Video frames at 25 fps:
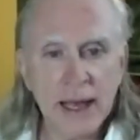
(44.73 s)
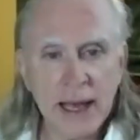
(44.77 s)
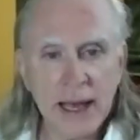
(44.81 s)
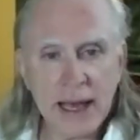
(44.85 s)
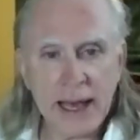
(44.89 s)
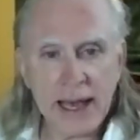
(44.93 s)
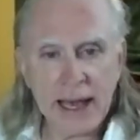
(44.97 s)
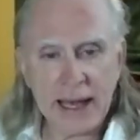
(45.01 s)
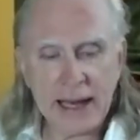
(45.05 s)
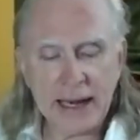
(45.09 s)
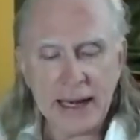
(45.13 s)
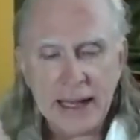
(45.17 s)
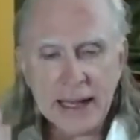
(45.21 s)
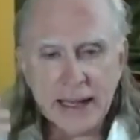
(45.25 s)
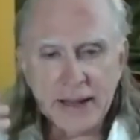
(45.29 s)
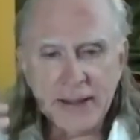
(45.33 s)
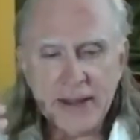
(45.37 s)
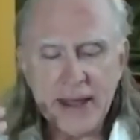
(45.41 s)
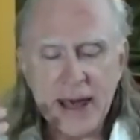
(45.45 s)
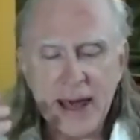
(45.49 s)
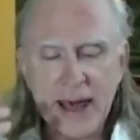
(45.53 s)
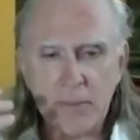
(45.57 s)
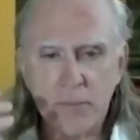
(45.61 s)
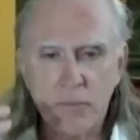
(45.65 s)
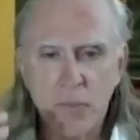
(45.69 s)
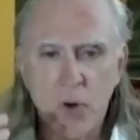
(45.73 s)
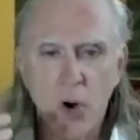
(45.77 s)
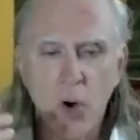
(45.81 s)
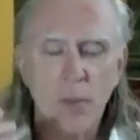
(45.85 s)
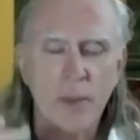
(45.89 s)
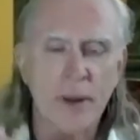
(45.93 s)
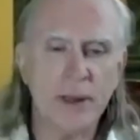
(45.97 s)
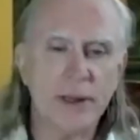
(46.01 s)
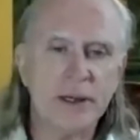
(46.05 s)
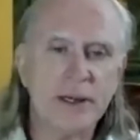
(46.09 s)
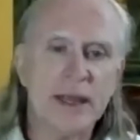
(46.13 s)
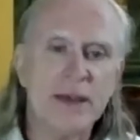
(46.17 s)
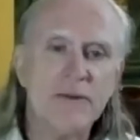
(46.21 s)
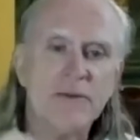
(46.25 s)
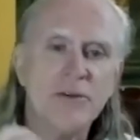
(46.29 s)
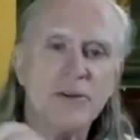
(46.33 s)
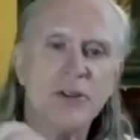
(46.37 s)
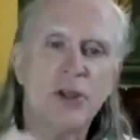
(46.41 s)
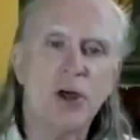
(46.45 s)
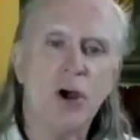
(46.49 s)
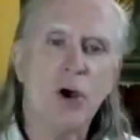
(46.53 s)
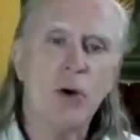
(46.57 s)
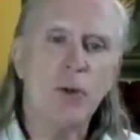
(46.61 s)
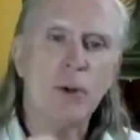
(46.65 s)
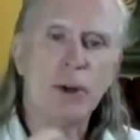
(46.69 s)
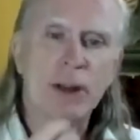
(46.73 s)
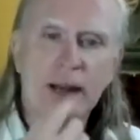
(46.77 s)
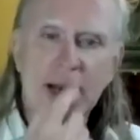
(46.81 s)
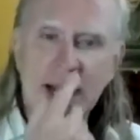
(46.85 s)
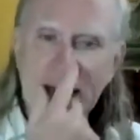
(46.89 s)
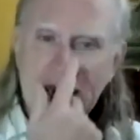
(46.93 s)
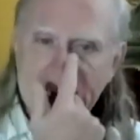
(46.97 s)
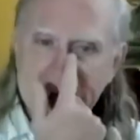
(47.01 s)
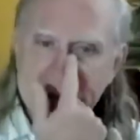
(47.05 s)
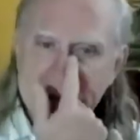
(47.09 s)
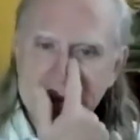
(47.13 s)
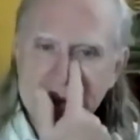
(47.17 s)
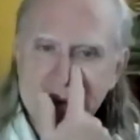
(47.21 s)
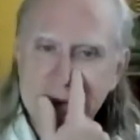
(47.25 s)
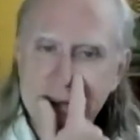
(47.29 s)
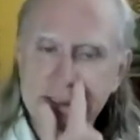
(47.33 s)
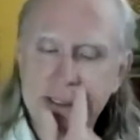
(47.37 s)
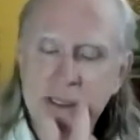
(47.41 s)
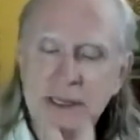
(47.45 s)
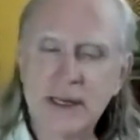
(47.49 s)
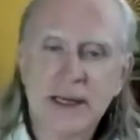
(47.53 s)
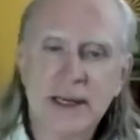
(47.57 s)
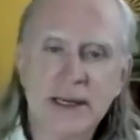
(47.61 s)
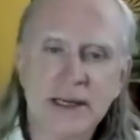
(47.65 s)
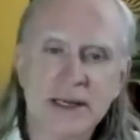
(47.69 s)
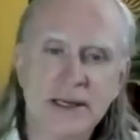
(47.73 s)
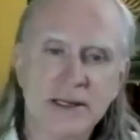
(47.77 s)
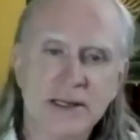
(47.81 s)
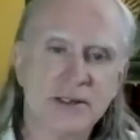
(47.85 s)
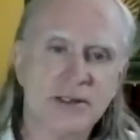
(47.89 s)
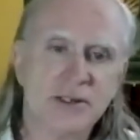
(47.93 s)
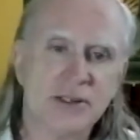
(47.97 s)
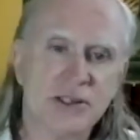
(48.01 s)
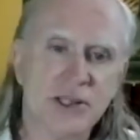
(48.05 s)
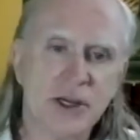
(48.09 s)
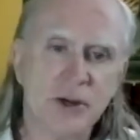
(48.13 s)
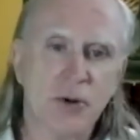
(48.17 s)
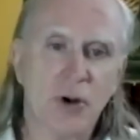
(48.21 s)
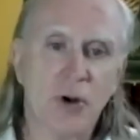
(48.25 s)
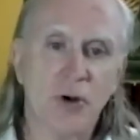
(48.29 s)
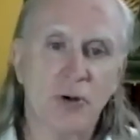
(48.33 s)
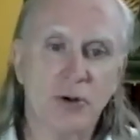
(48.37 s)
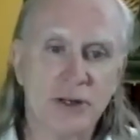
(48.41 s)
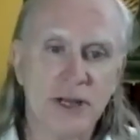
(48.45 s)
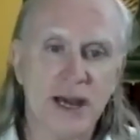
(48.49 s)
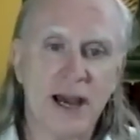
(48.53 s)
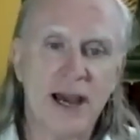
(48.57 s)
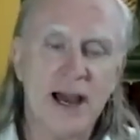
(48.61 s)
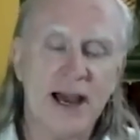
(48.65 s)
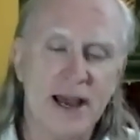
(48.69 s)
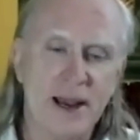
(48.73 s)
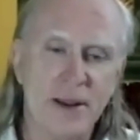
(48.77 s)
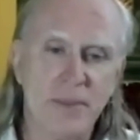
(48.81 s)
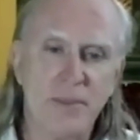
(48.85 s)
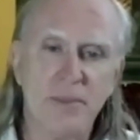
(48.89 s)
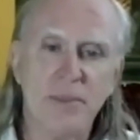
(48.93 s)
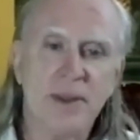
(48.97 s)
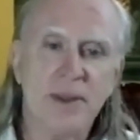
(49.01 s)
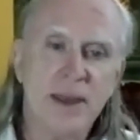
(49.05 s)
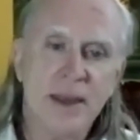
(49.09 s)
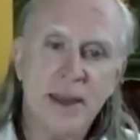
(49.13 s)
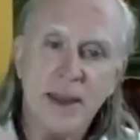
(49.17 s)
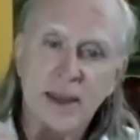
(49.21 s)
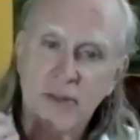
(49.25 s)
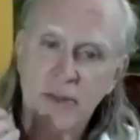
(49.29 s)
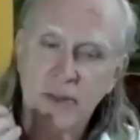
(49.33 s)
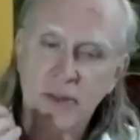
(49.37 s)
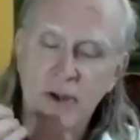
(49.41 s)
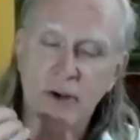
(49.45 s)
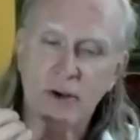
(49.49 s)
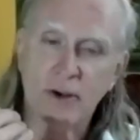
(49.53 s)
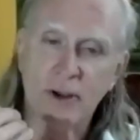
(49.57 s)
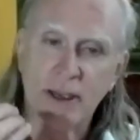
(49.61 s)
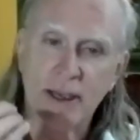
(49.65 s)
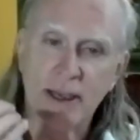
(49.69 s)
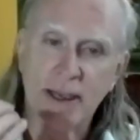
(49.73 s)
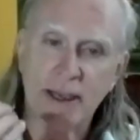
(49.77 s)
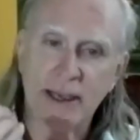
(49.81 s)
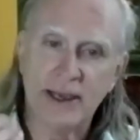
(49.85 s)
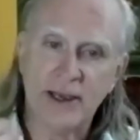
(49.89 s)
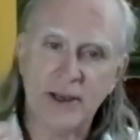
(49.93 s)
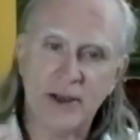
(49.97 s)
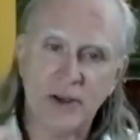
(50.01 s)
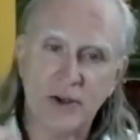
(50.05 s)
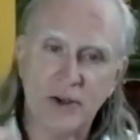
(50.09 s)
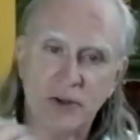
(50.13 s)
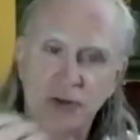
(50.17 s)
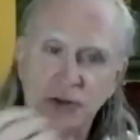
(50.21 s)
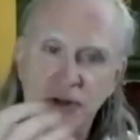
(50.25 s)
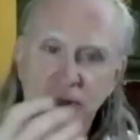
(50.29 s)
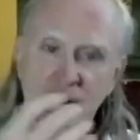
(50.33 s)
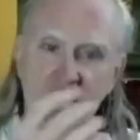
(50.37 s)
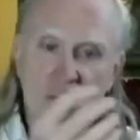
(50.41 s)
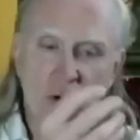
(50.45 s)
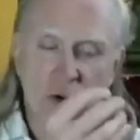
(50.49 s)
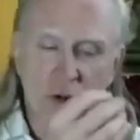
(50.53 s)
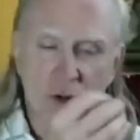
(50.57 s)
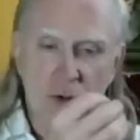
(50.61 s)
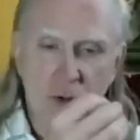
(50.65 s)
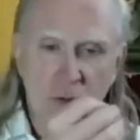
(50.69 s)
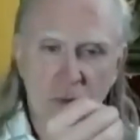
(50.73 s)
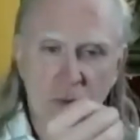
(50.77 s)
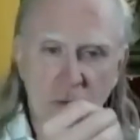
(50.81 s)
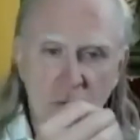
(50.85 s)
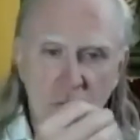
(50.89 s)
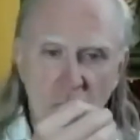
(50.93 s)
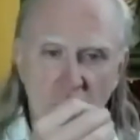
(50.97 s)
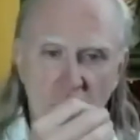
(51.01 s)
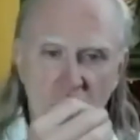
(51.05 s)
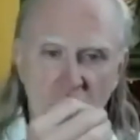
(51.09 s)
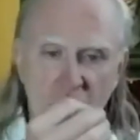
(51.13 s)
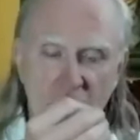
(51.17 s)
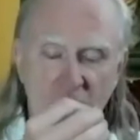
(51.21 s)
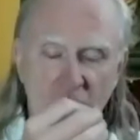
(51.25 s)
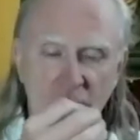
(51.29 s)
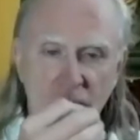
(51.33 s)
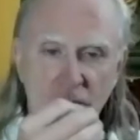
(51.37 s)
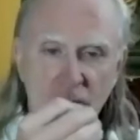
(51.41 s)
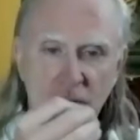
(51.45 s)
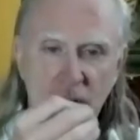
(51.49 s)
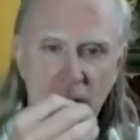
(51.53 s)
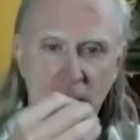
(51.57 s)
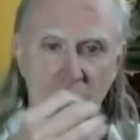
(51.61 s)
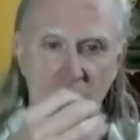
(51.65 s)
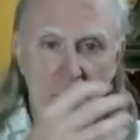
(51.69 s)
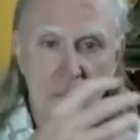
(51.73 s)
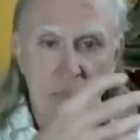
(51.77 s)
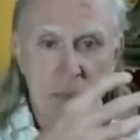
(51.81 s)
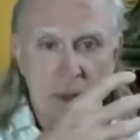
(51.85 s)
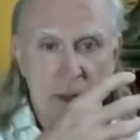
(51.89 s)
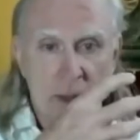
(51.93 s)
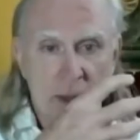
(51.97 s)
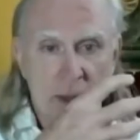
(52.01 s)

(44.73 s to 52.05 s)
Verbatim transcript: And in that moment, even though it lasts zero time, you're moving from,